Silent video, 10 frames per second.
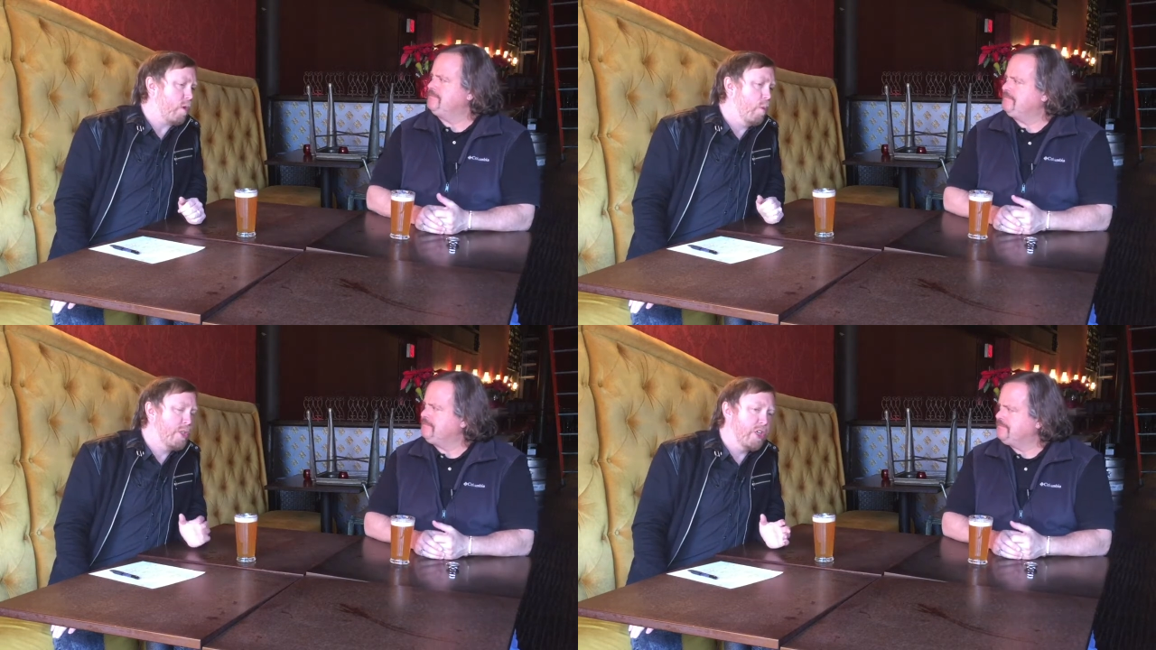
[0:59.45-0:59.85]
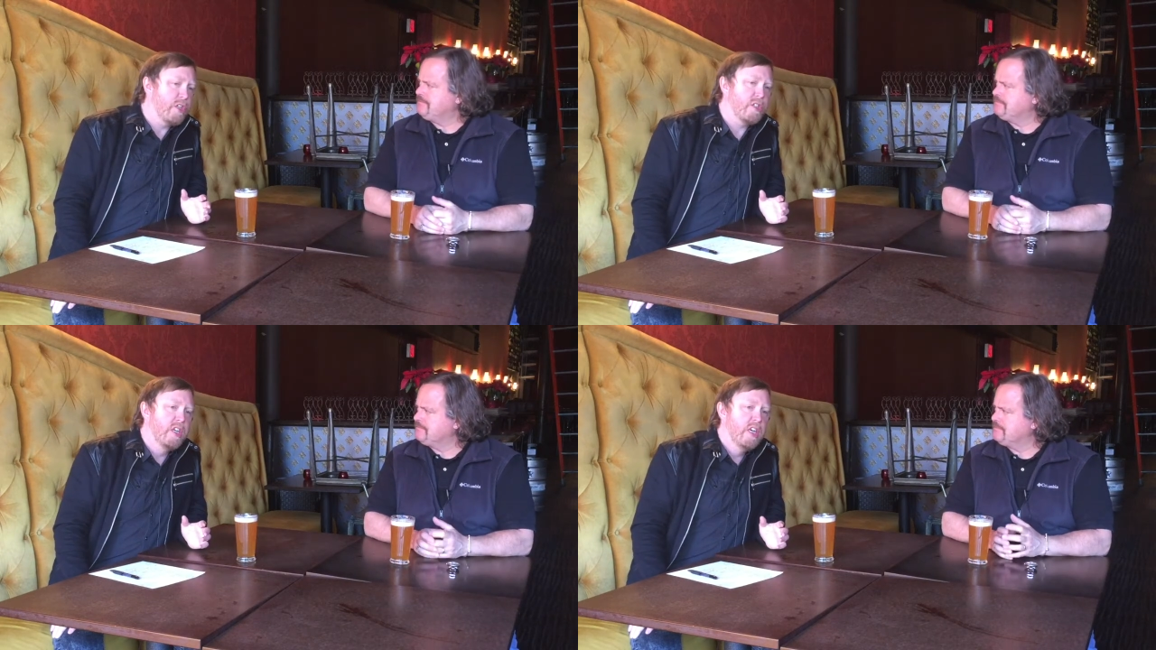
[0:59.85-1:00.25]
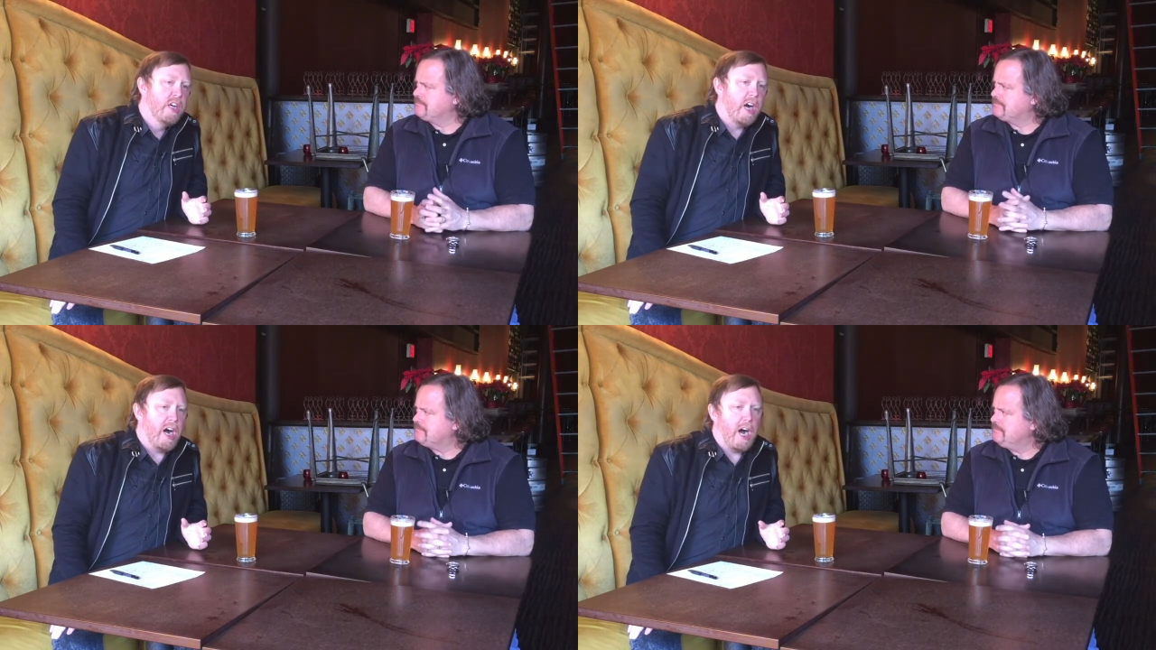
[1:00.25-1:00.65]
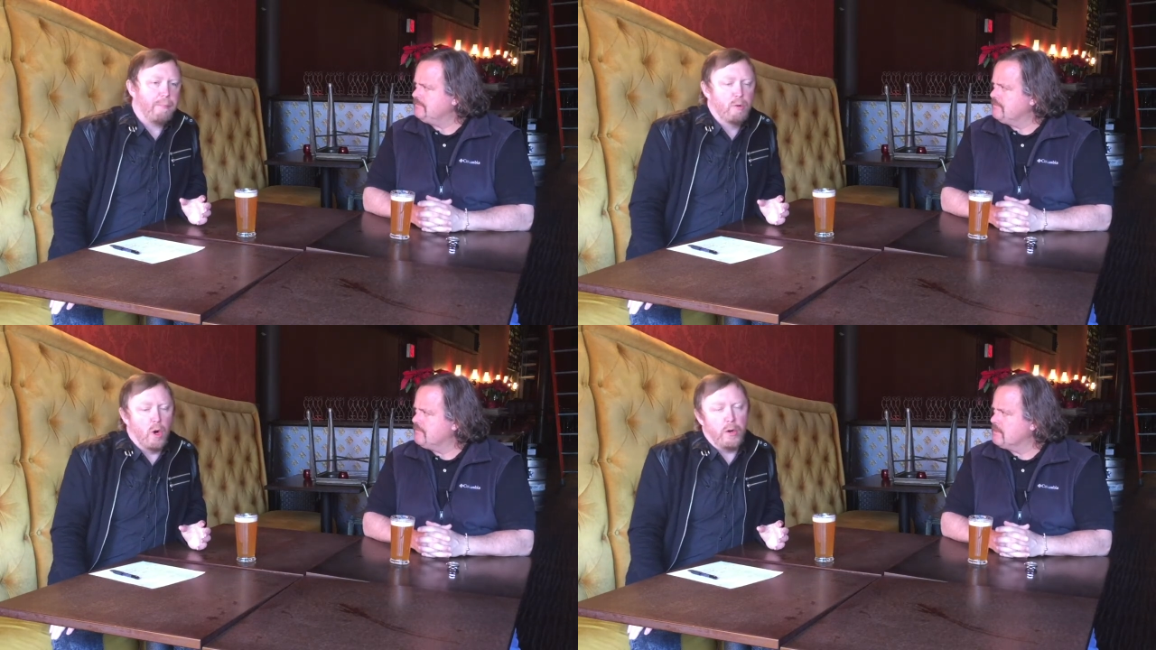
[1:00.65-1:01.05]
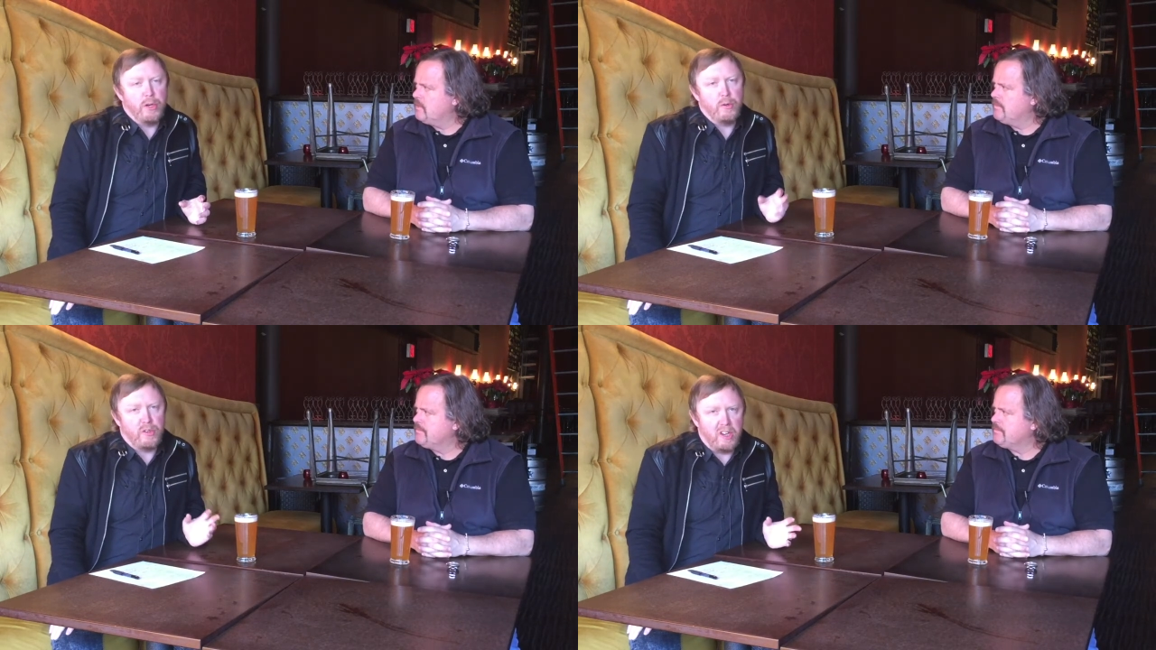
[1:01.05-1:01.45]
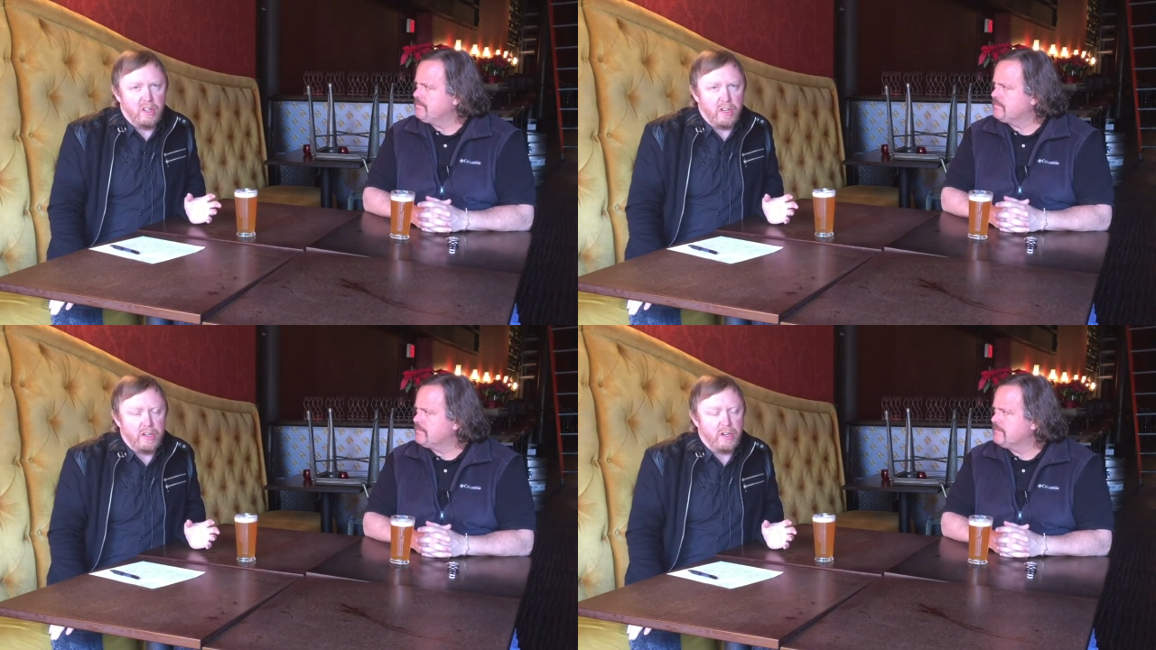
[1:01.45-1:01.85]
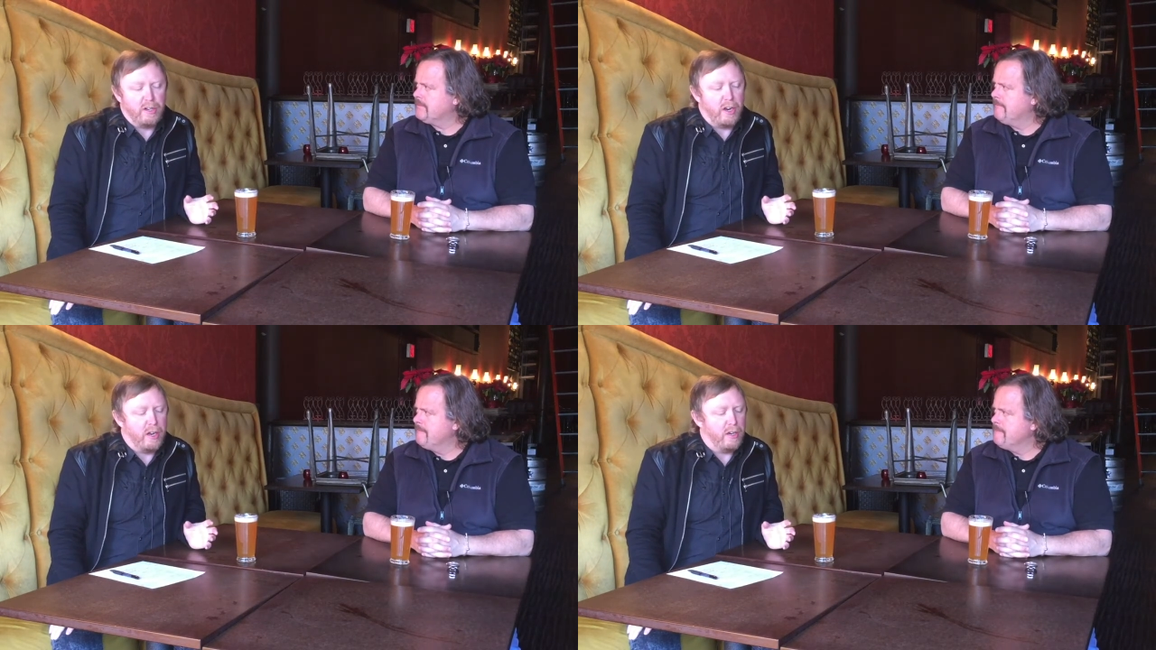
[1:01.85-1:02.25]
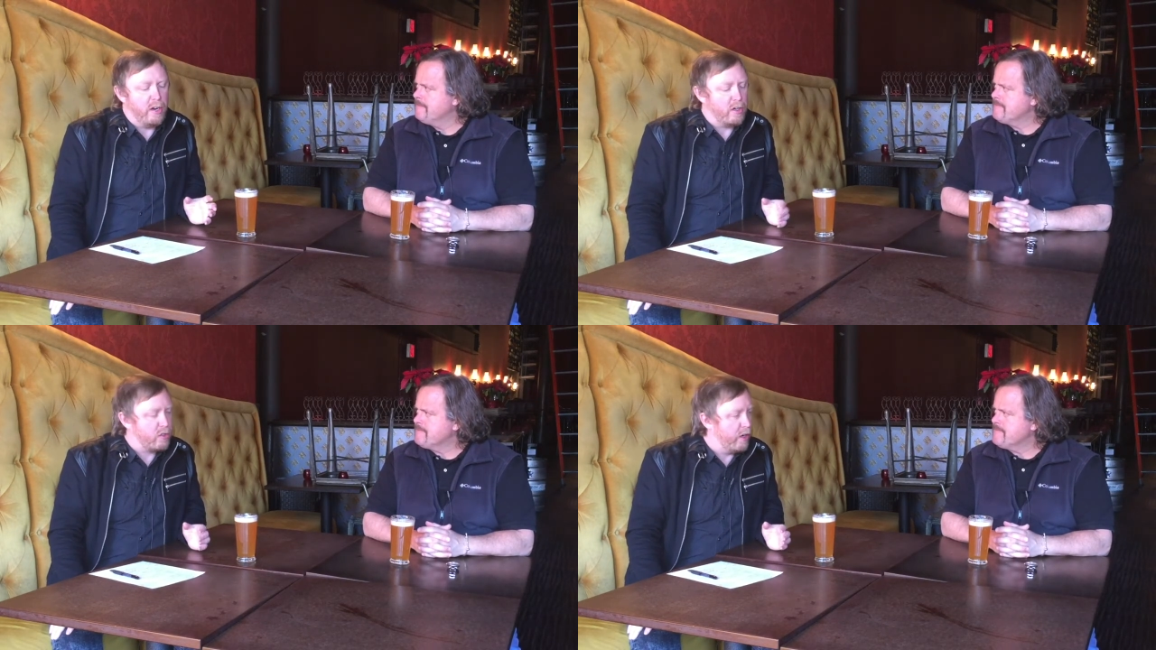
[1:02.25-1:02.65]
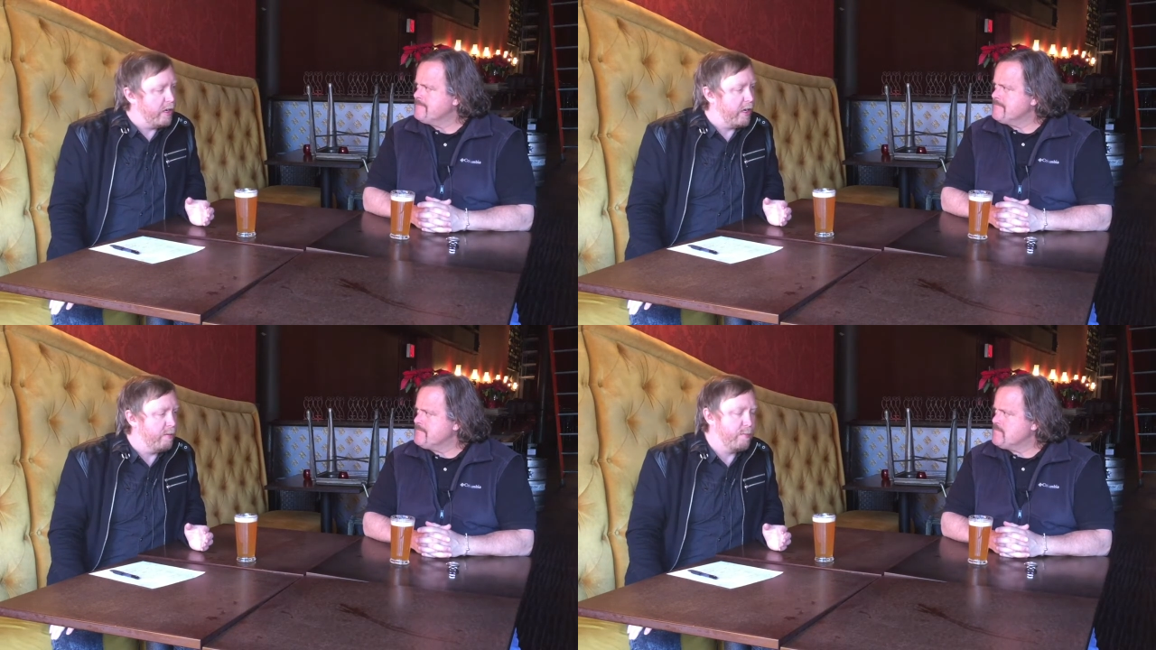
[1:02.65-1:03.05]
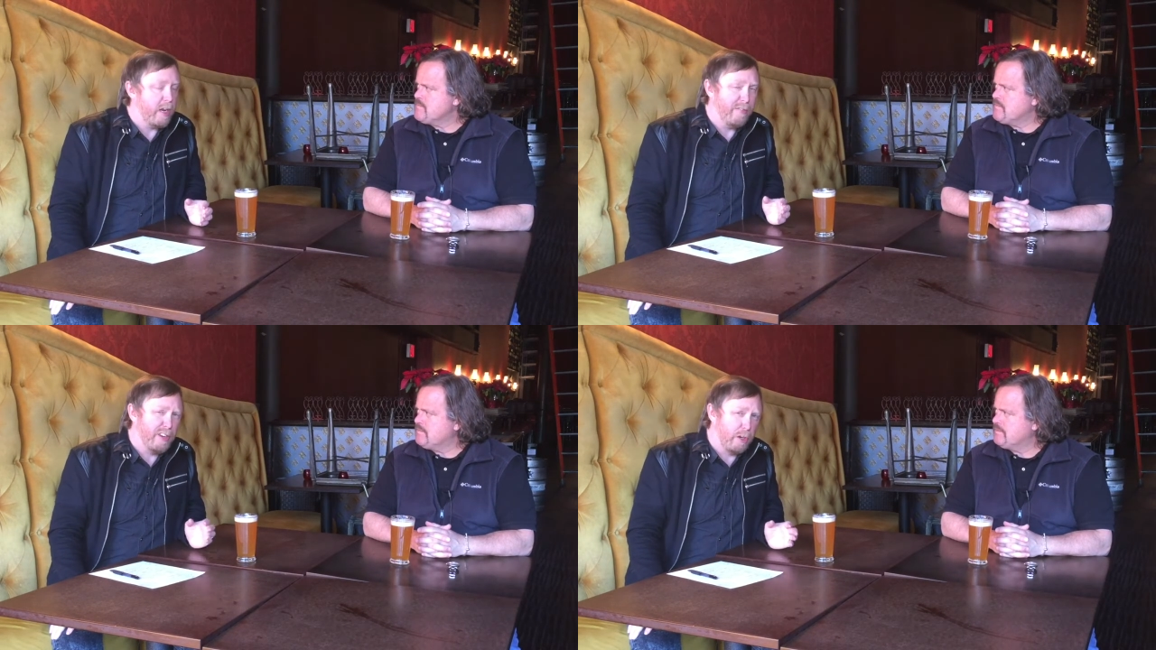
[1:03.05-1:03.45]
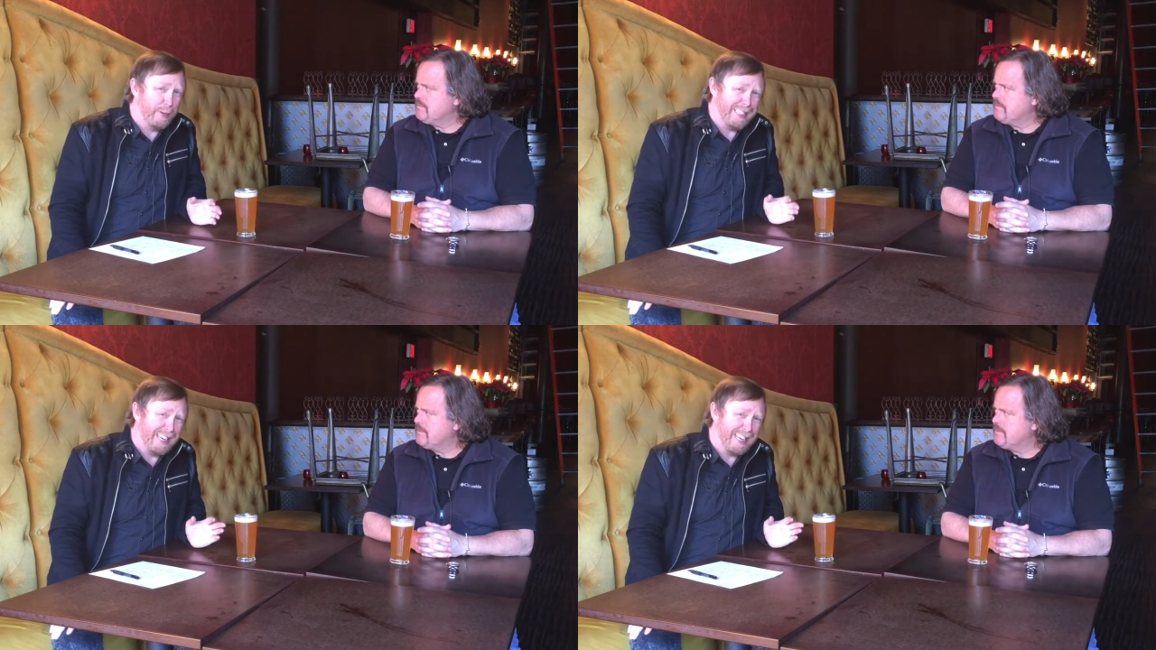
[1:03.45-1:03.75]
Speaker 1: which is a hop grown in New Zealand and, and, and Australia, and even a little bit in